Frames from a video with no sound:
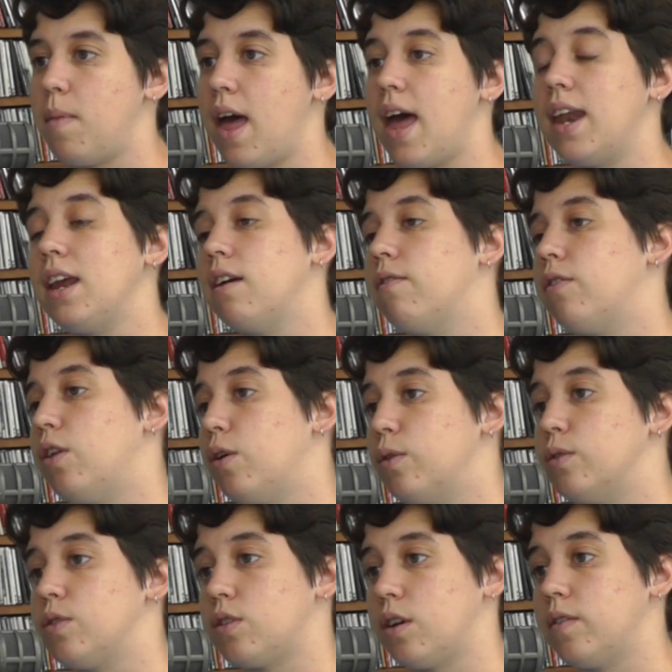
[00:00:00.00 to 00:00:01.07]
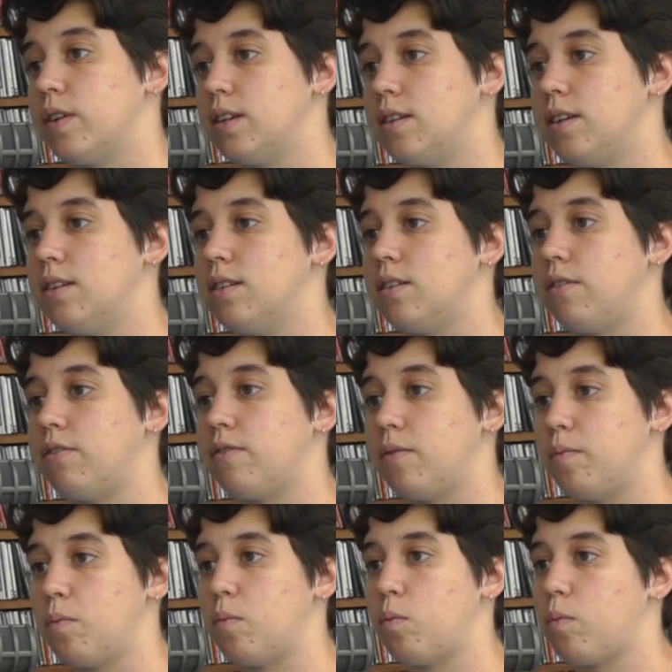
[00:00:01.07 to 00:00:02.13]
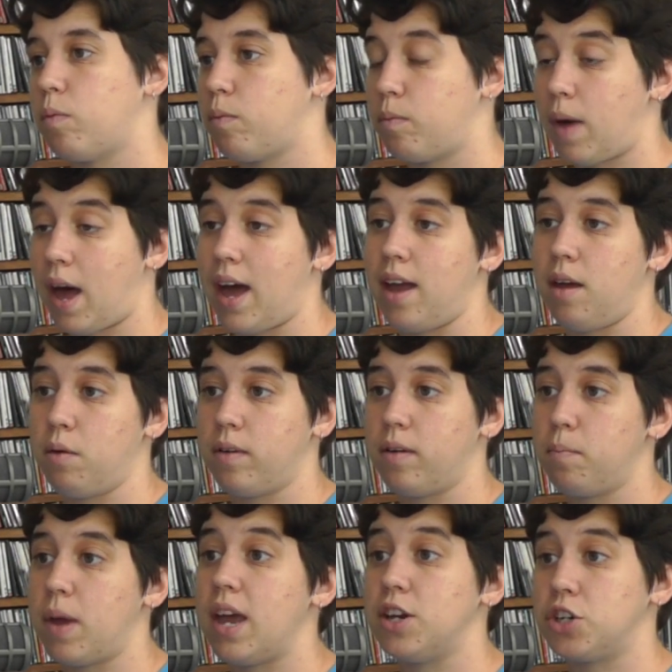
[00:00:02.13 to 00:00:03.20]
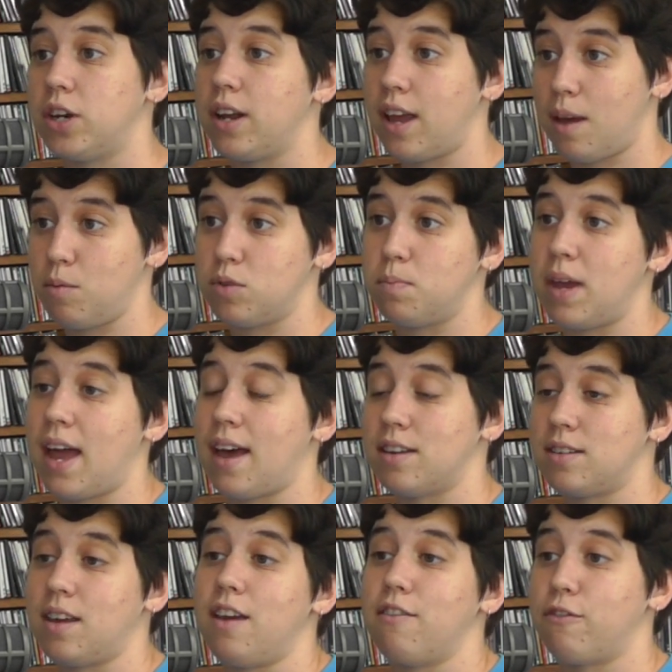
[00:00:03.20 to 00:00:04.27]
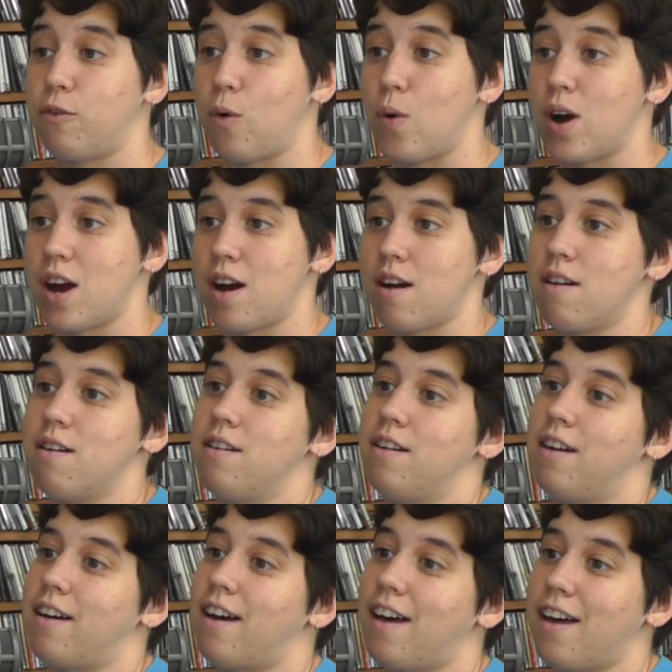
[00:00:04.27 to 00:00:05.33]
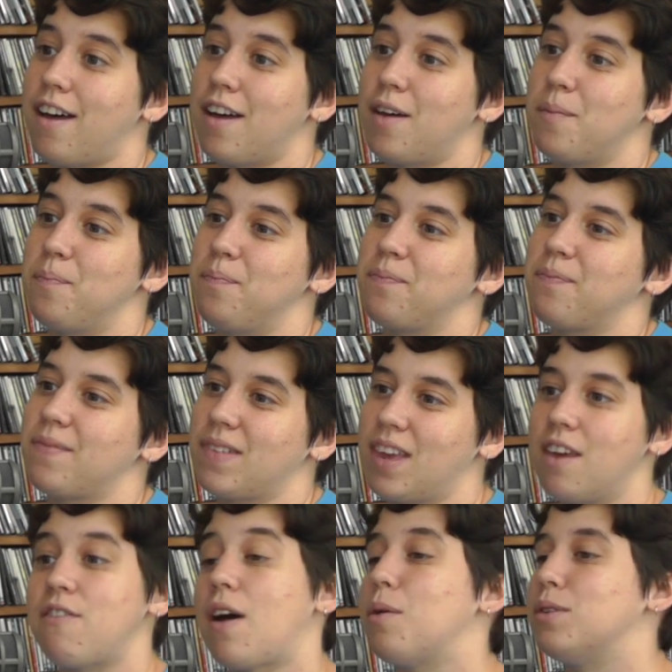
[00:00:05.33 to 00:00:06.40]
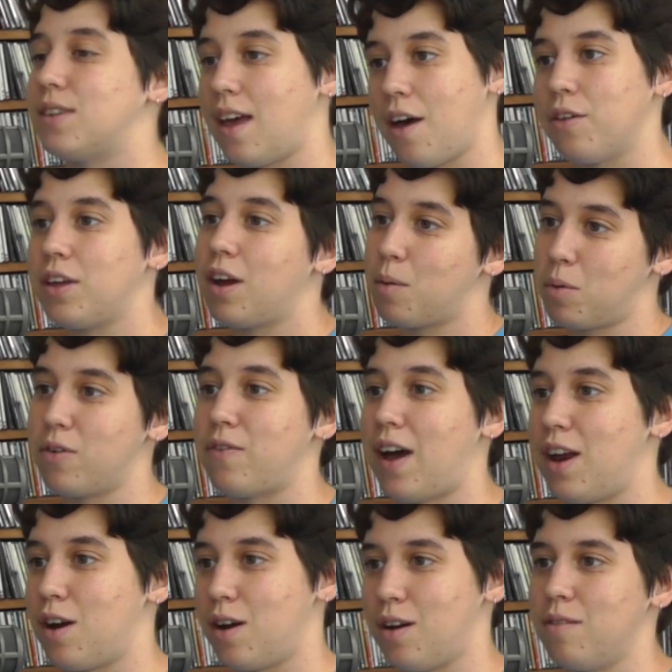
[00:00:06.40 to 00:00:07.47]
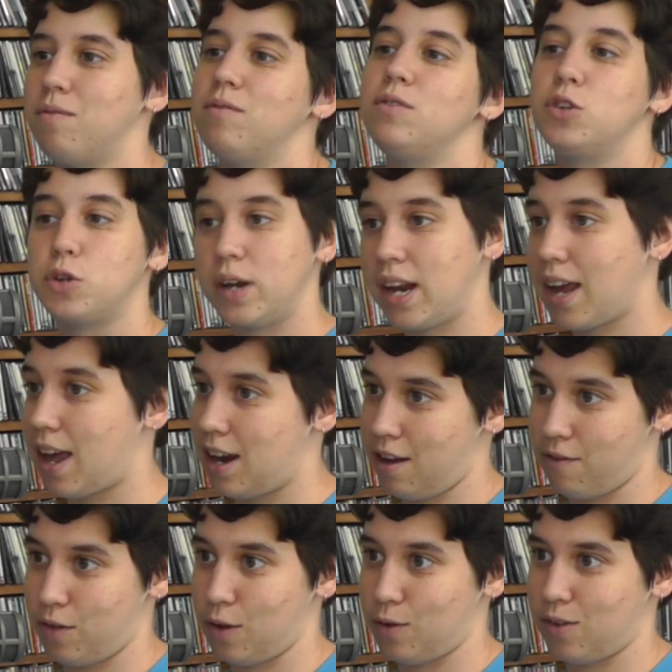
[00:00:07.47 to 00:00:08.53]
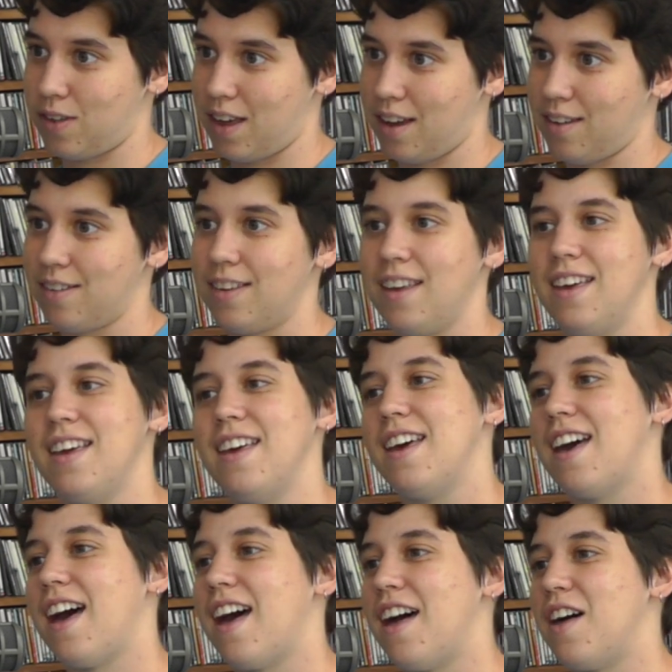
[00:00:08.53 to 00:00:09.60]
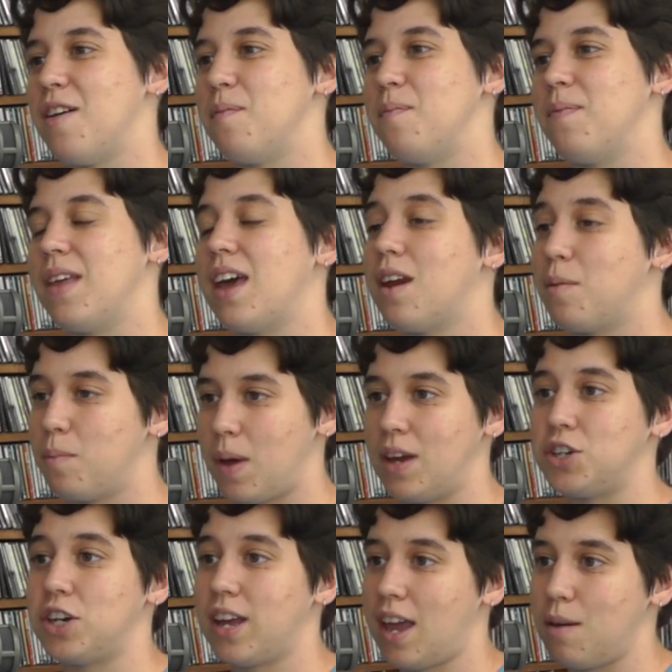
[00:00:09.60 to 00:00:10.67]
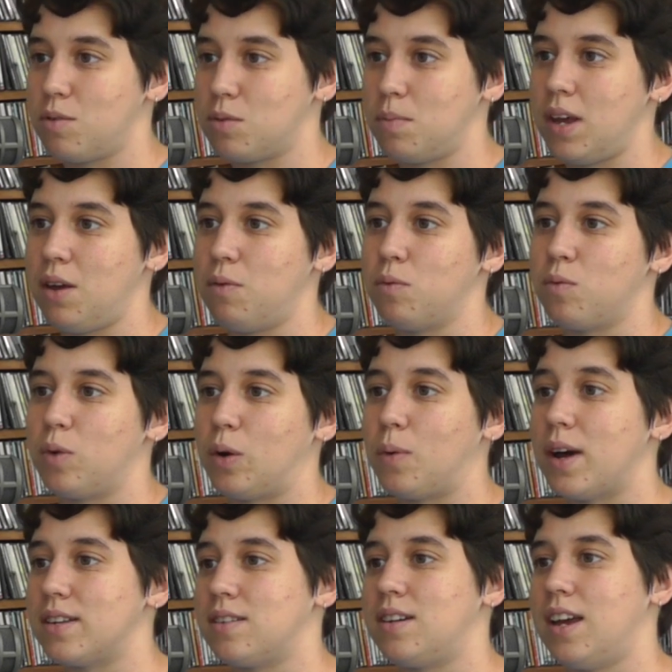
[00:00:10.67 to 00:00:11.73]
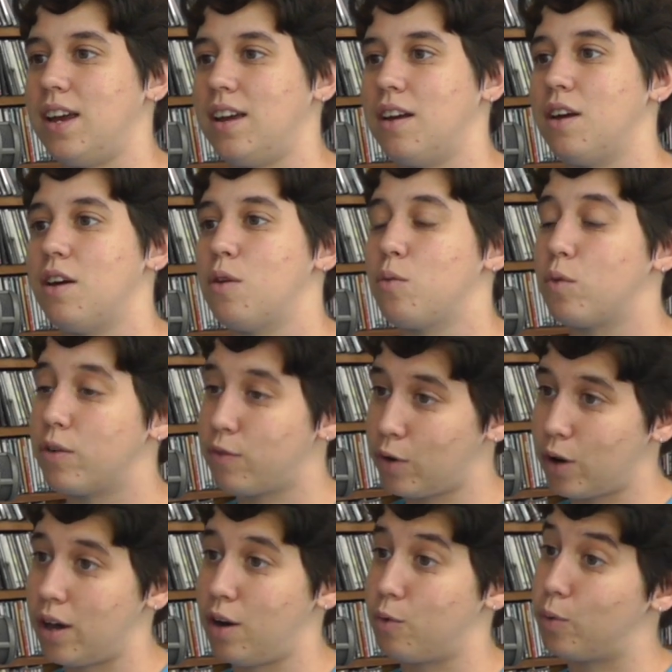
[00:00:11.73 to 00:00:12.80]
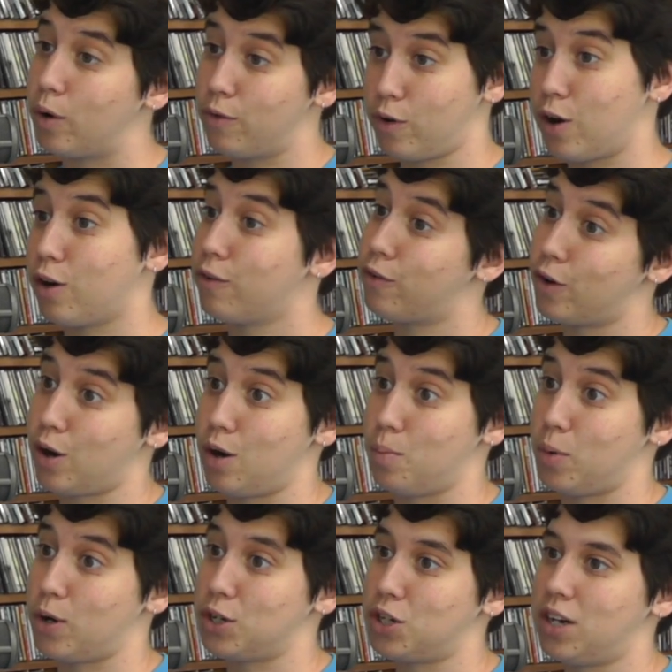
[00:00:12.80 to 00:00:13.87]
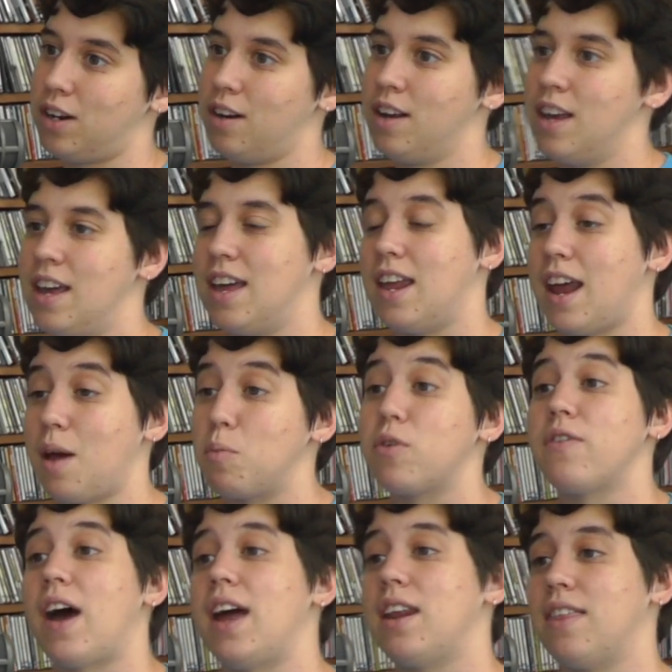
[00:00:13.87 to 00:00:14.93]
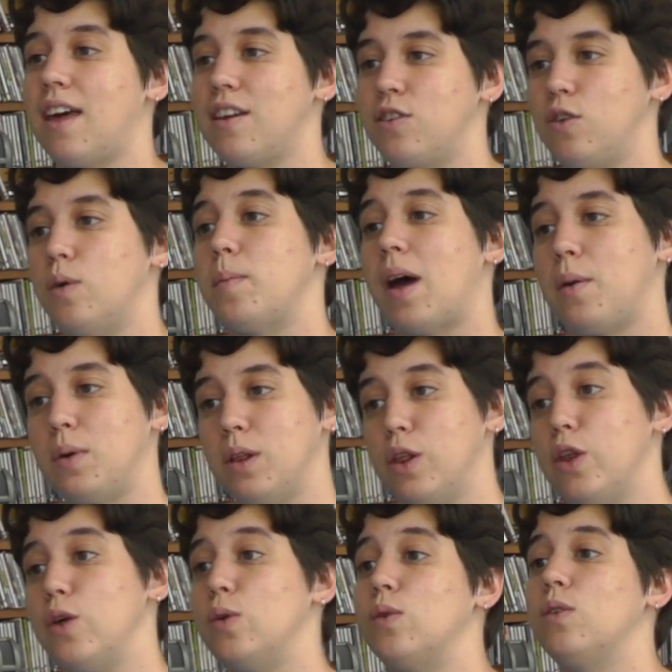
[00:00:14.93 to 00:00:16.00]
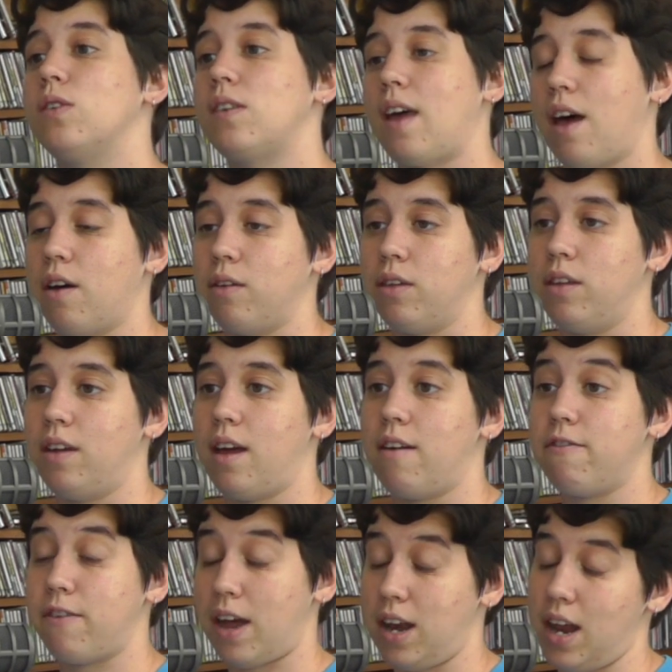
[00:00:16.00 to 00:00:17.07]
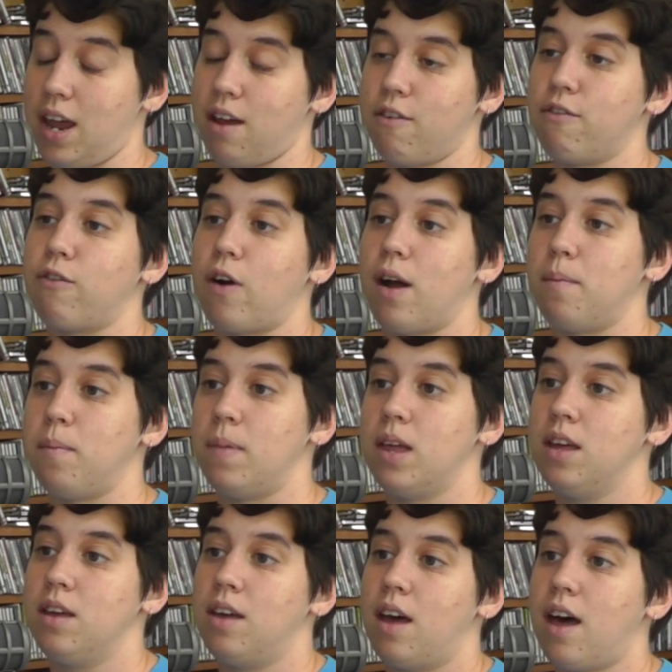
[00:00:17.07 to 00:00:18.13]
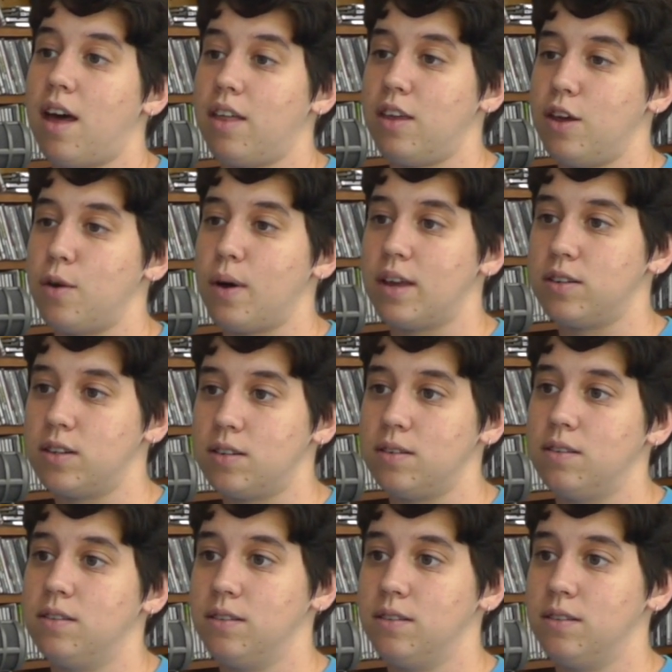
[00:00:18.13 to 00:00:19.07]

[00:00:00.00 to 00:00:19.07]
any of those services. If my patient came to me asking for, if I was a healthcare provider treating any of those things, and a patient came to me requesting a referral for an abortion, and I provided that to him, I would lose health funding from the U.S.